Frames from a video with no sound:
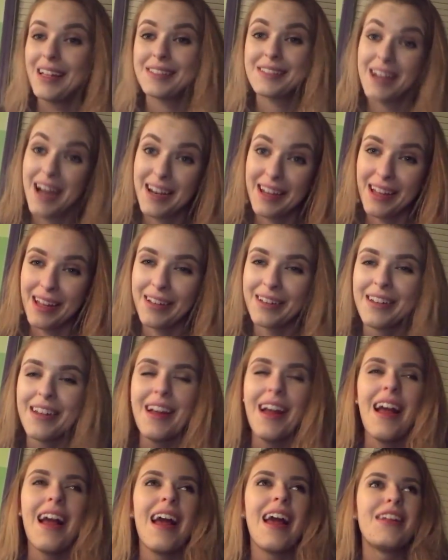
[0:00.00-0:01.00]
It's not in.
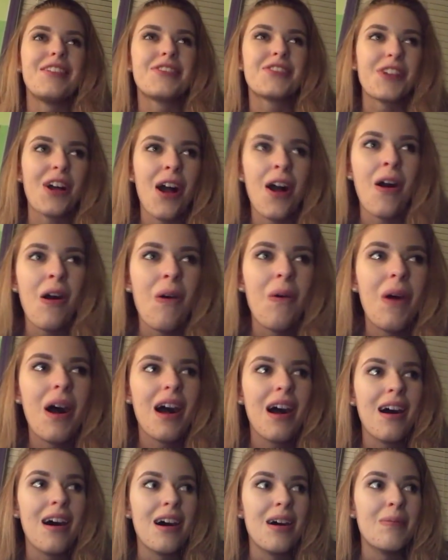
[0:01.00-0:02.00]
And
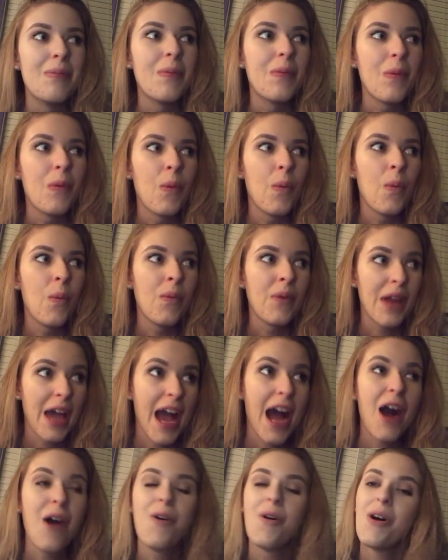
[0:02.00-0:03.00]
so
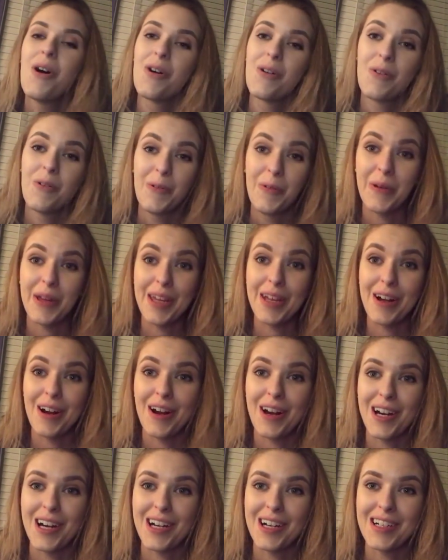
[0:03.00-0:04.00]
now
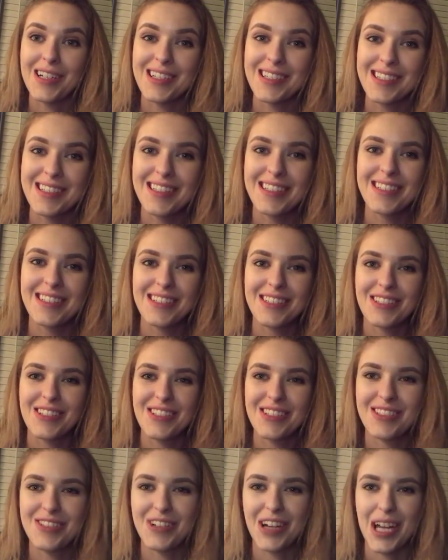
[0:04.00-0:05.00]
we are
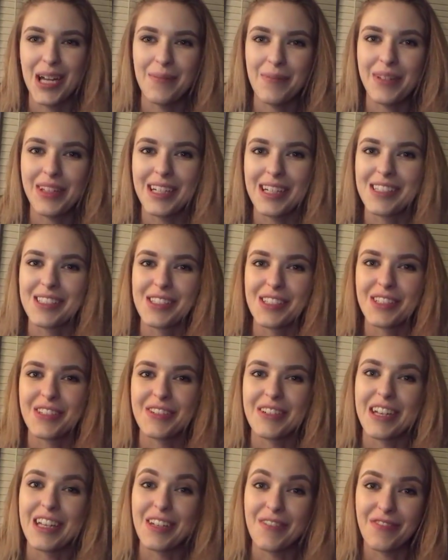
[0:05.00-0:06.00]
scrambling
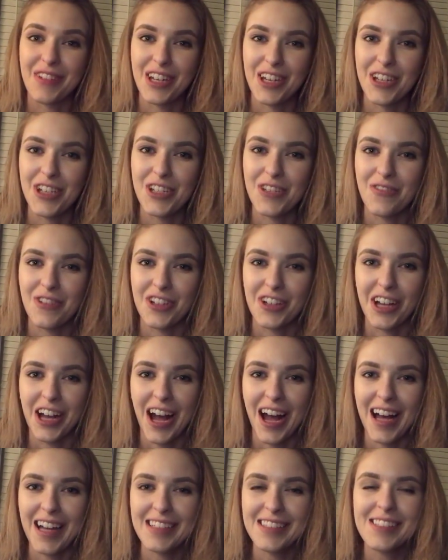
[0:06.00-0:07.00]
to get it finished for
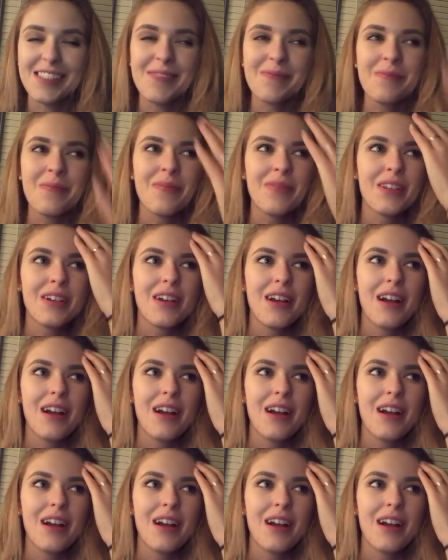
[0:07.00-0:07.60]
you guys.